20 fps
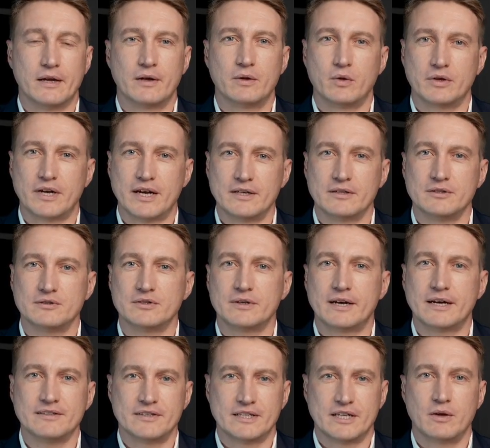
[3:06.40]
Okay, so
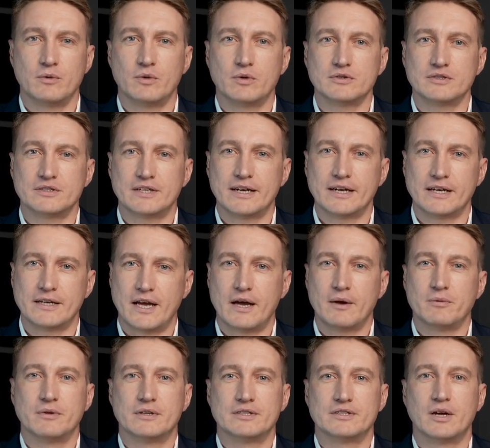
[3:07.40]
that's the LLC. Now
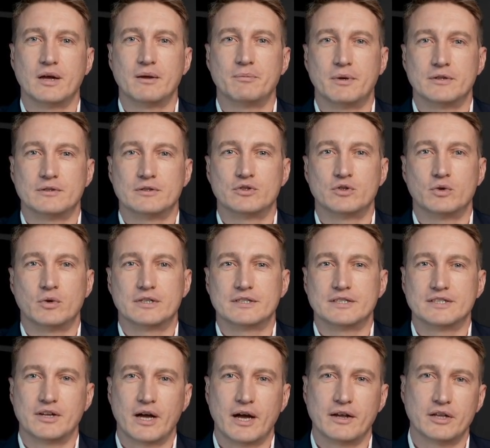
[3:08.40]
let's talk about joint
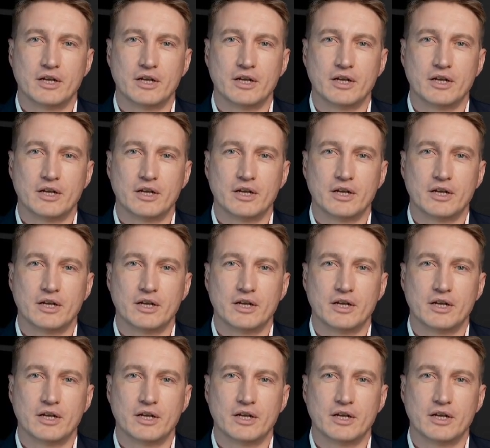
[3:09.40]
stock